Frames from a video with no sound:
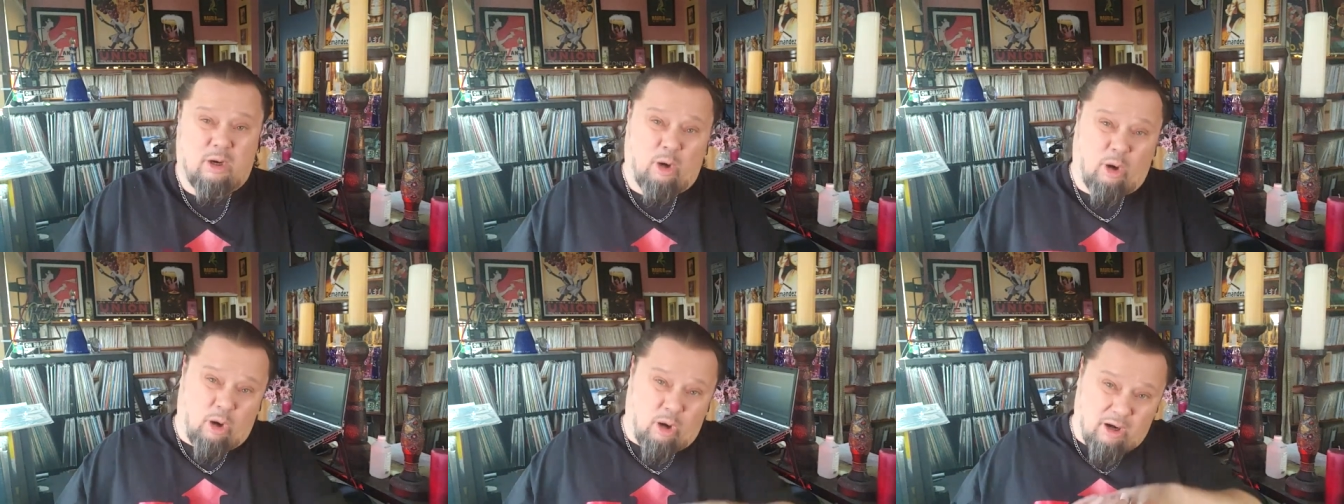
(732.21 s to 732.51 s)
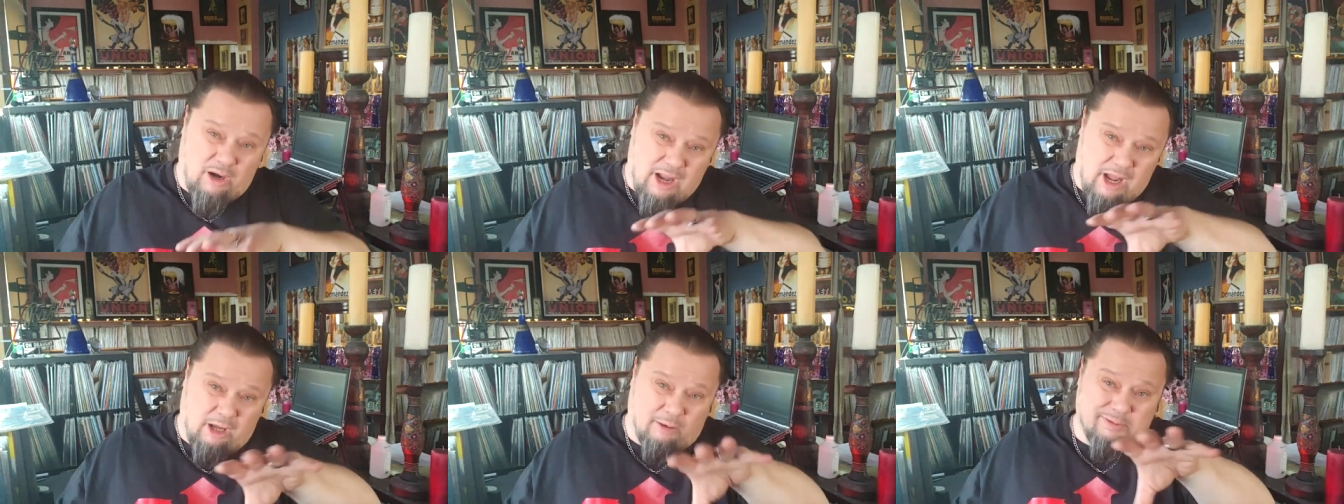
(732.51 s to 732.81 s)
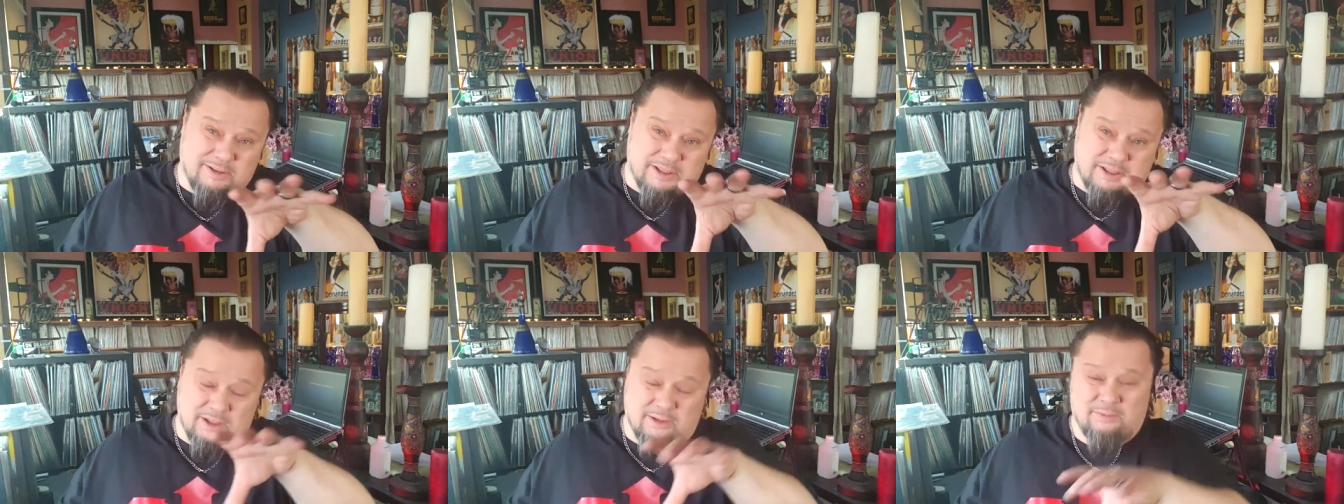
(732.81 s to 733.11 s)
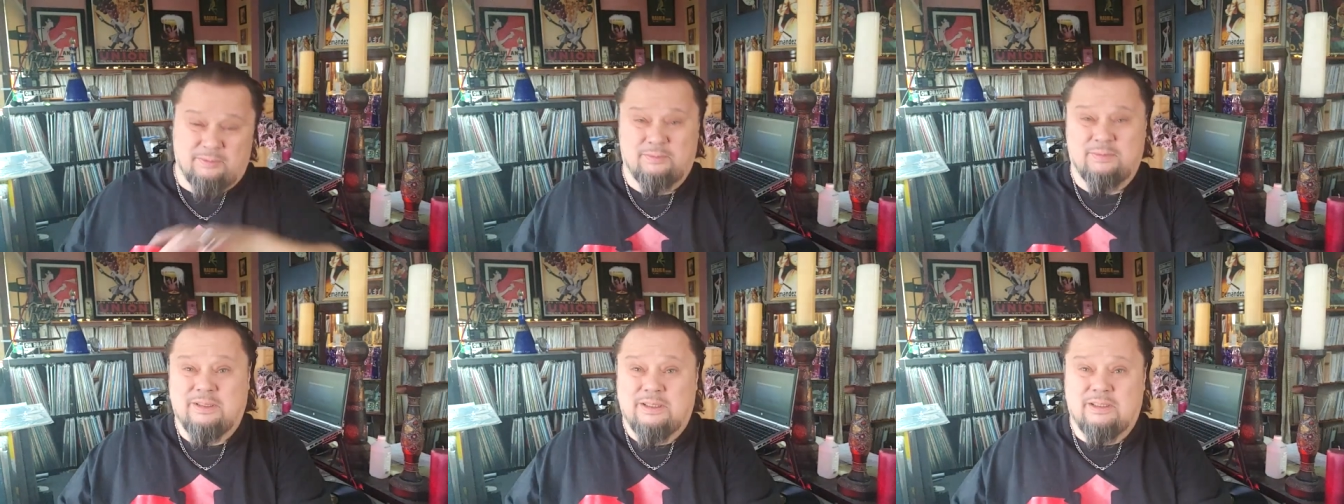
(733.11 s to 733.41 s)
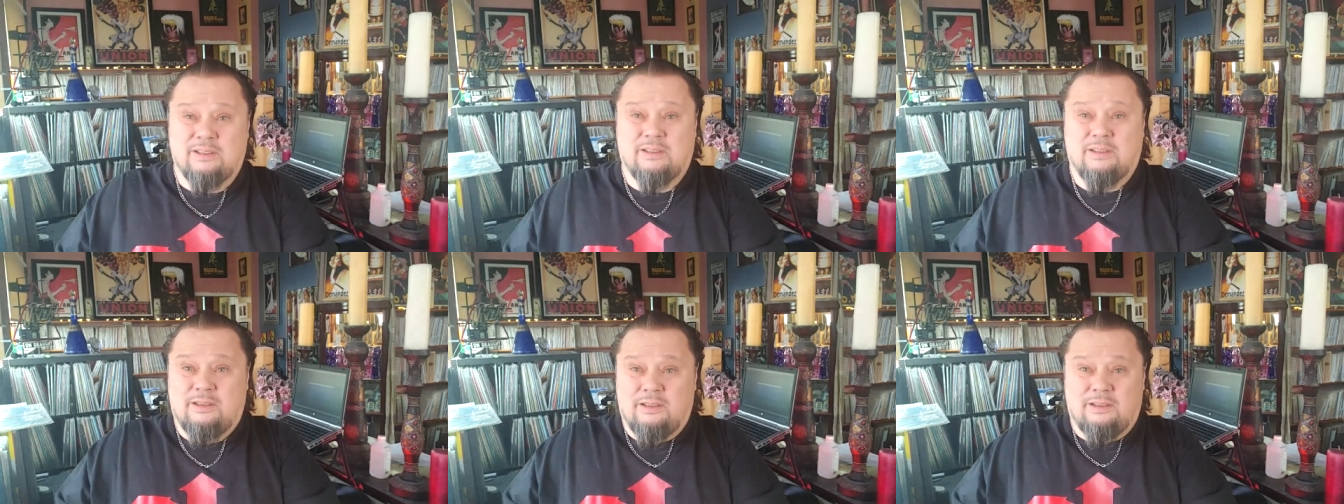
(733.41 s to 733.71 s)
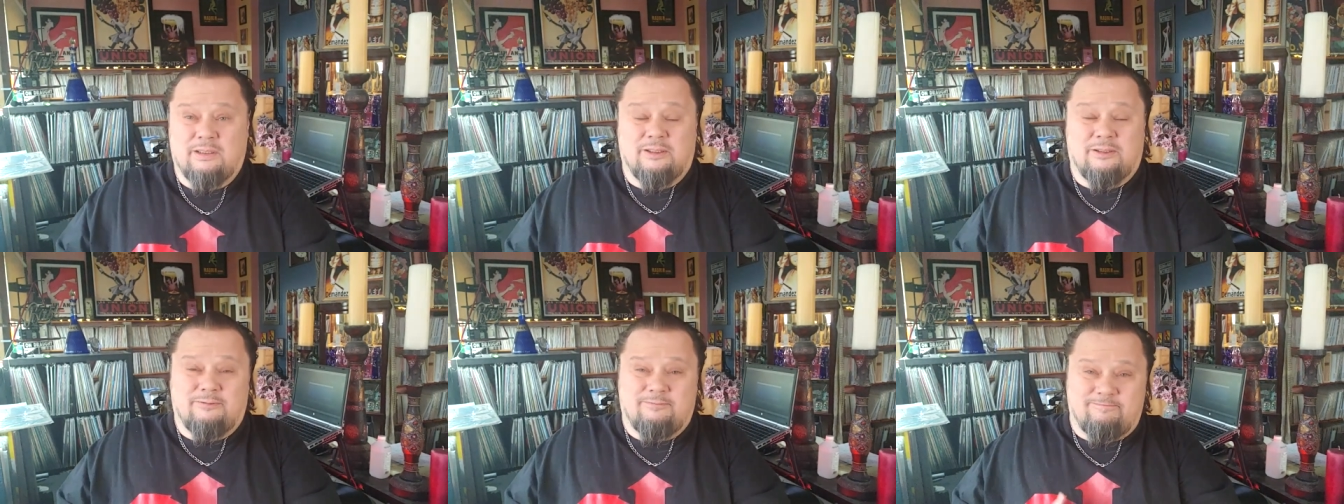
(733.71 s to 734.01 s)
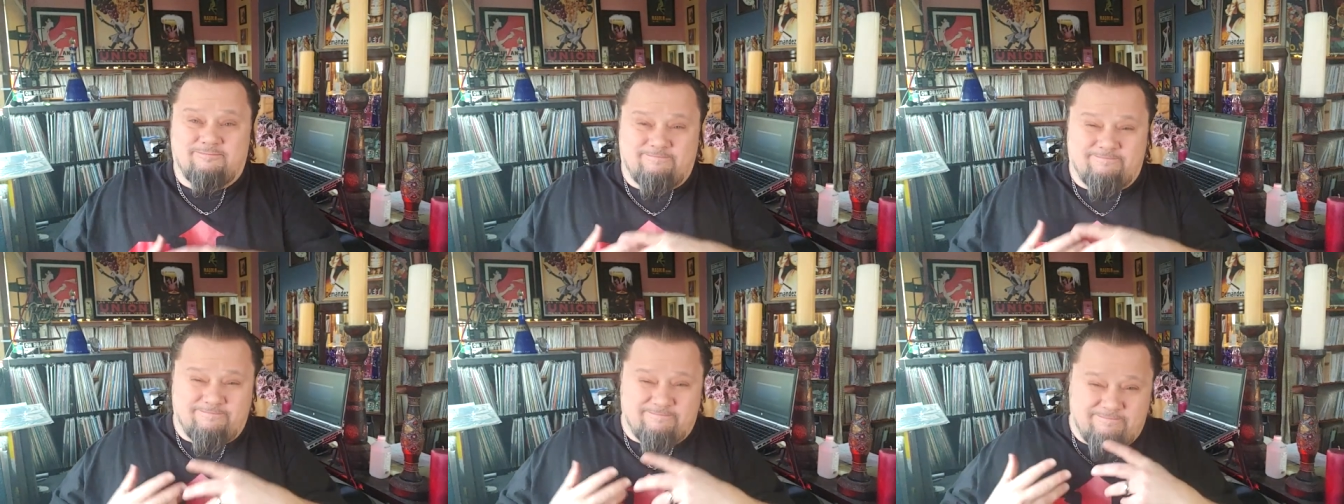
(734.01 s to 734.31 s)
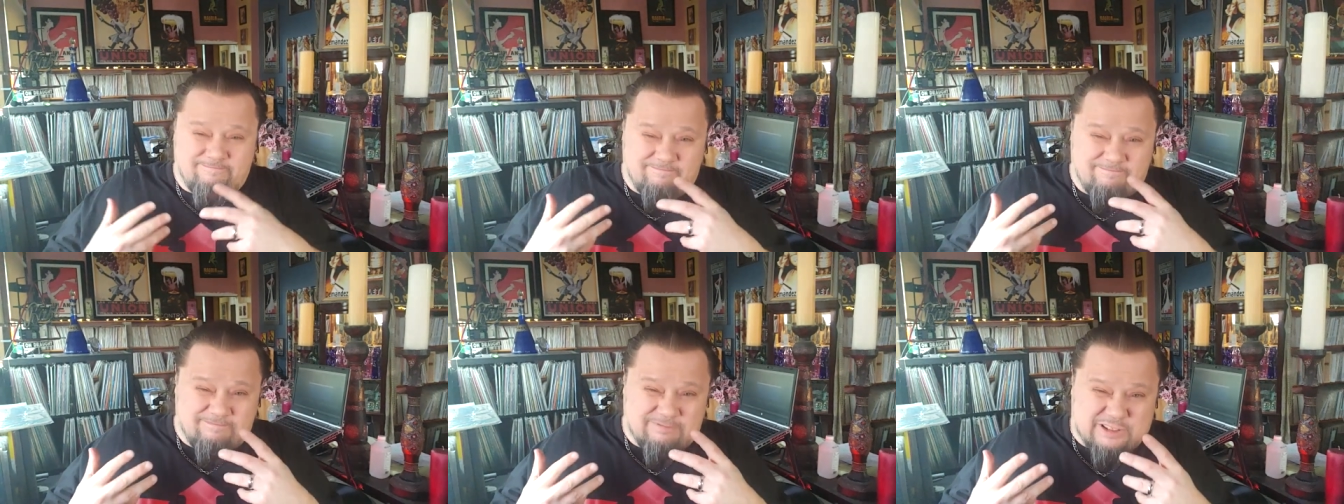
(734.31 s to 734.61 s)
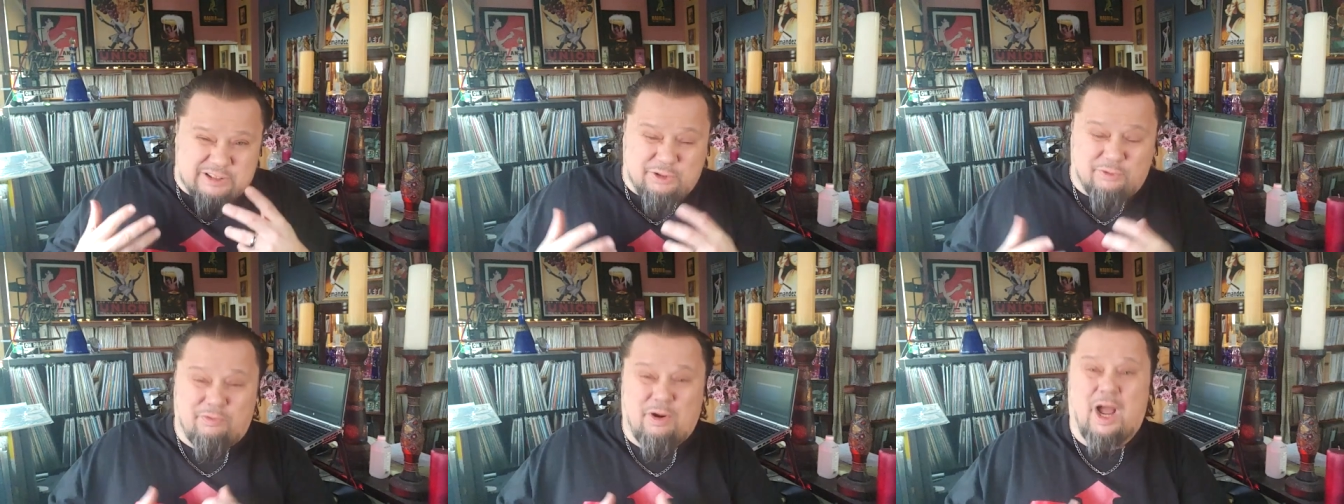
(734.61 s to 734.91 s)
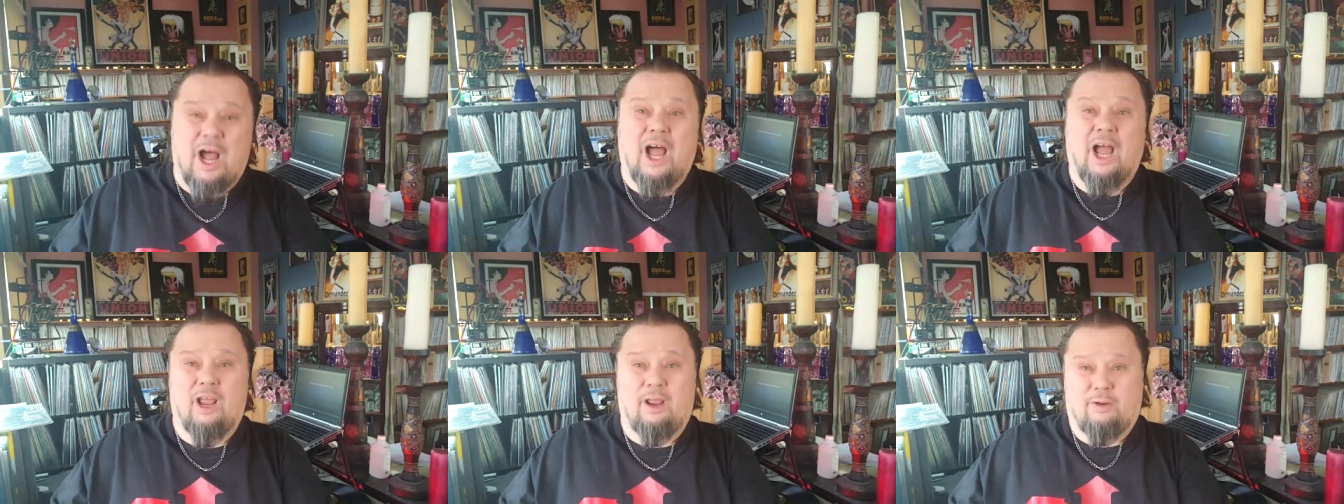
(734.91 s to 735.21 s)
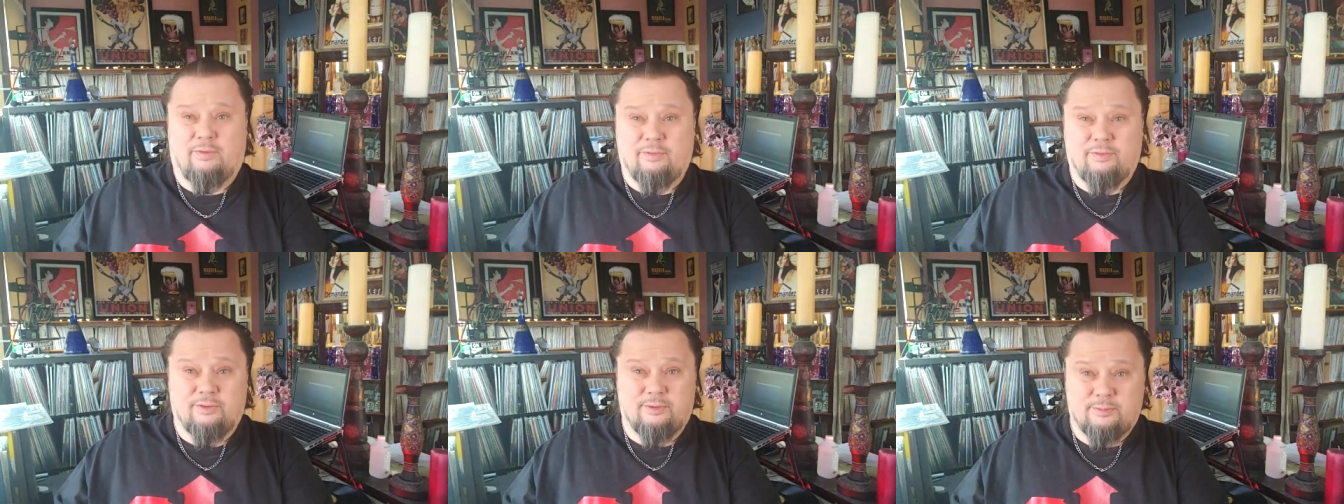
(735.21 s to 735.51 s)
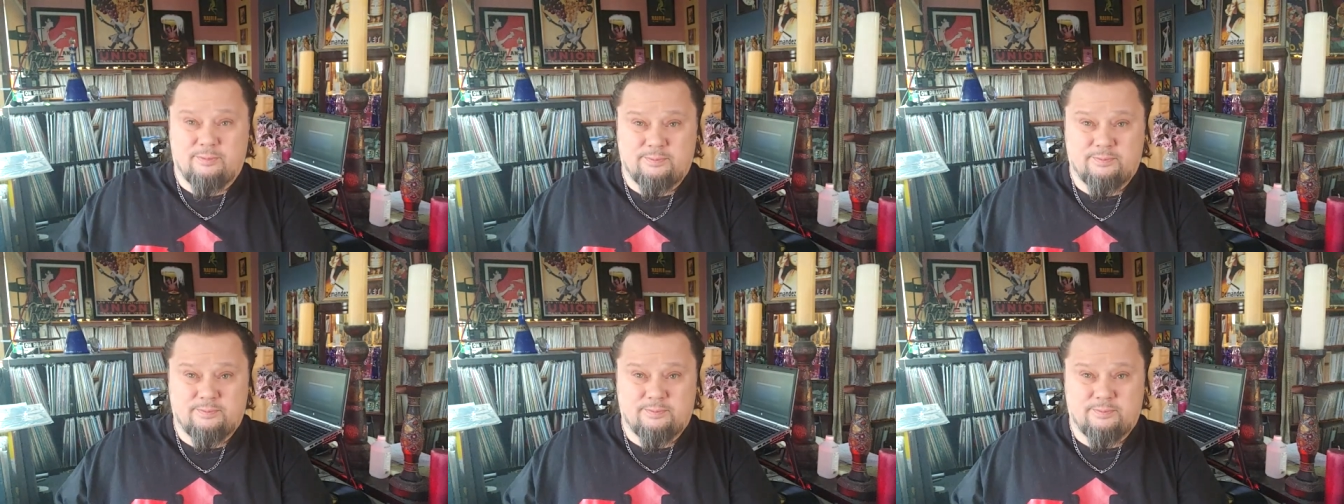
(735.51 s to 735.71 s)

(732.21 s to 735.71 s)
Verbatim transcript: art helps them survive.